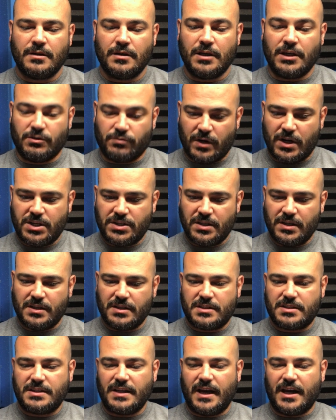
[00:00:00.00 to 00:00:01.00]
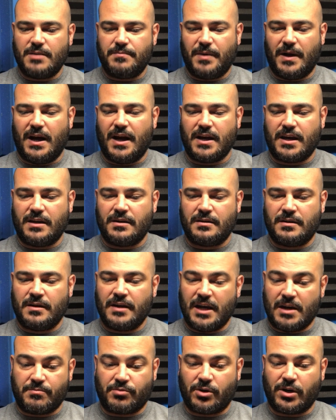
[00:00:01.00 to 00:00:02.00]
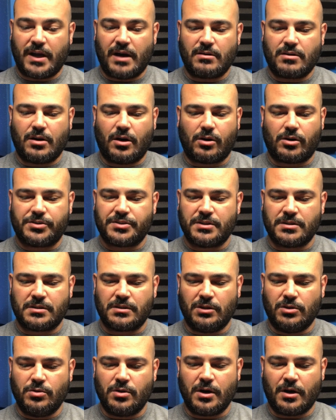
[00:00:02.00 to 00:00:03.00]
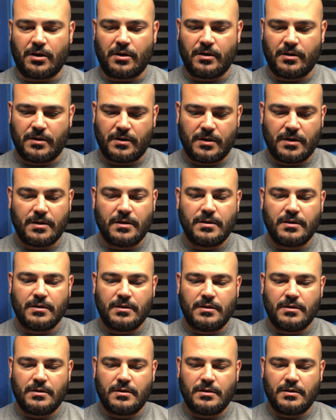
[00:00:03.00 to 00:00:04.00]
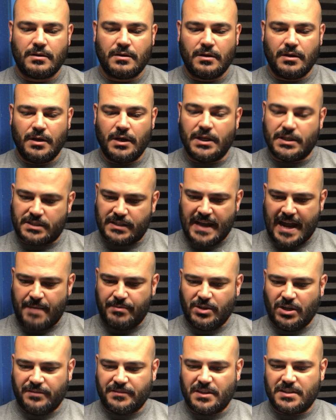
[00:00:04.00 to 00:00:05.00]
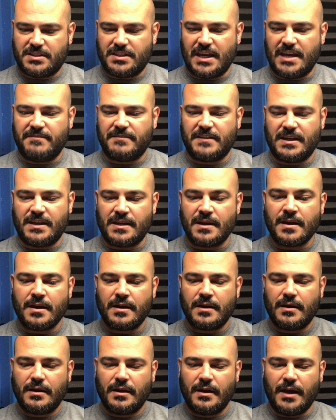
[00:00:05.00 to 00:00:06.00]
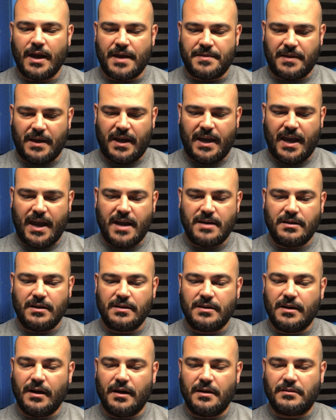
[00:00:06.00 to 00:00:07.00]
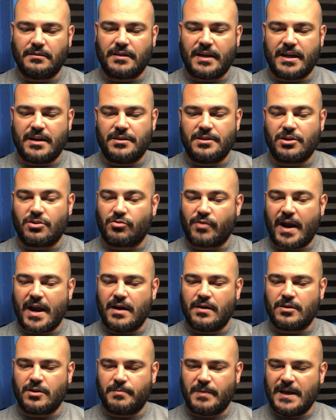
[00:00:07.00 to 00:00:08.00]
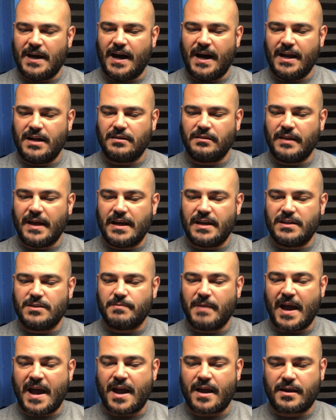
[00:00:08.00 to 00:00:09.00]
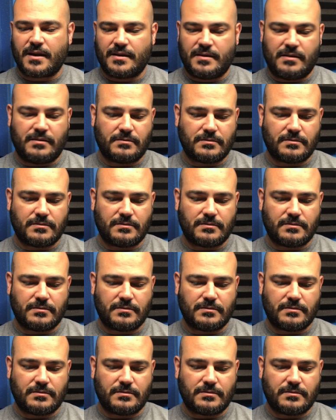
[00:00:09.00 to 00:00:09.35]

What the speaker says: He reached in his side pocket and brought out Carlson's Luger. He snapped off the safety and the hand and gun lay on the ground behind Lenny's back.